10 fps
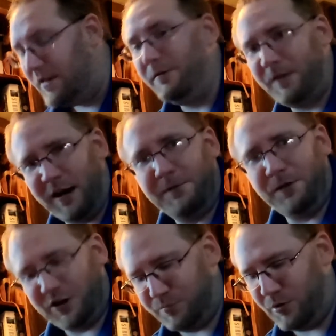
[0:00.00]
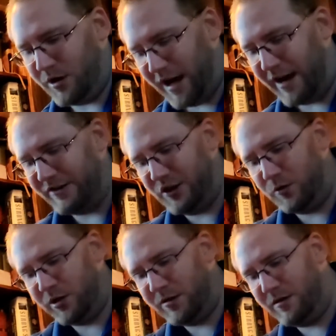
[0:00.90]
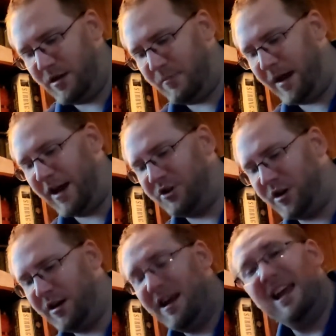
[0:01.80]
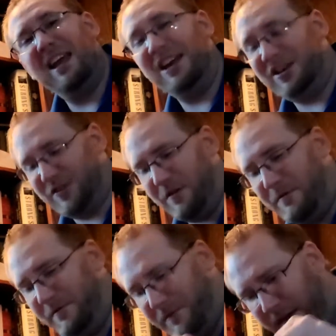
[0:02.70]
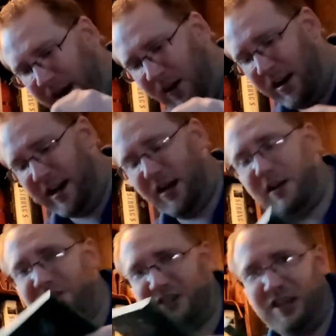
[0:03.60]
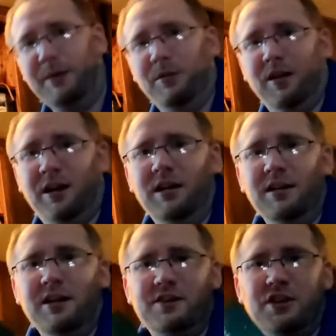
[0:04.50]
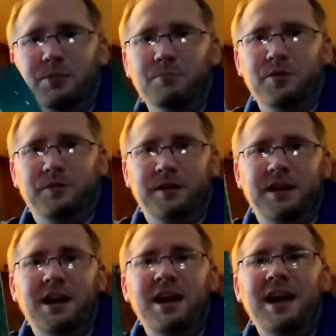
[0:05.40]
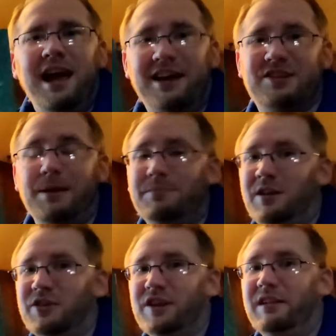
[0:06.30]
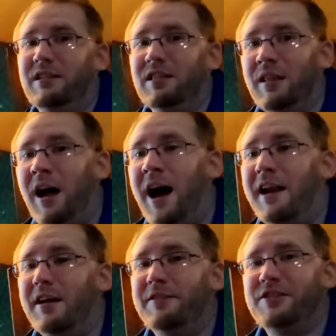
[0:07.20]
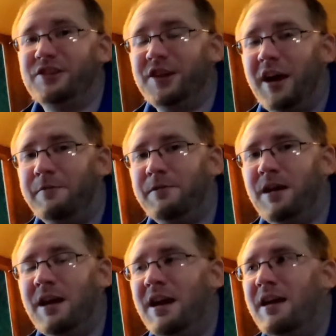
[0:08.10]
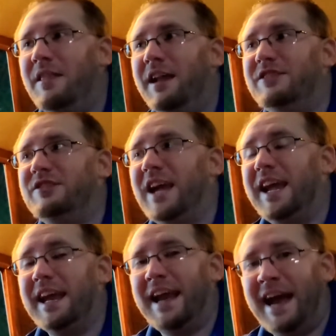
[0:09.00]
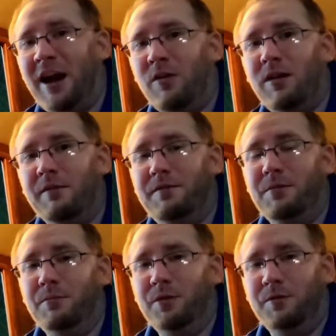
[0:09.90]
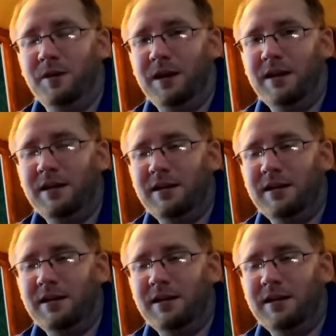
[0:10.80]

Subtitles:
the very first book, as you could imagine, is very similar to the movie, except there's a lot of stuff that is taken out of the movie